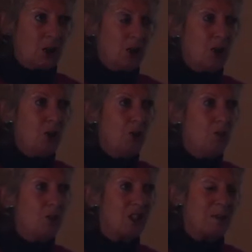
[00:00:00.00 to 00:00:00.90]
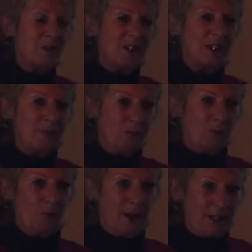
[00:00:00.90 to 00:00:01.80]
to some of the
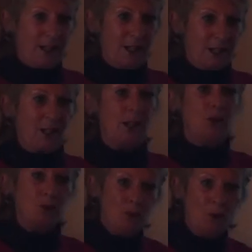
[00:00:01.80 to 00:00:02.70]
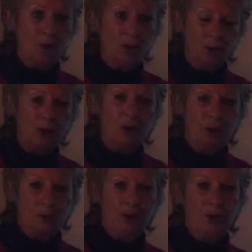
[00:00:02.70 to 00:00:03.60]
different races that do not look
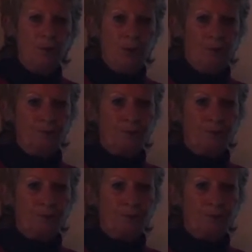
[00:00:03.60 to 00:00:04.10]
human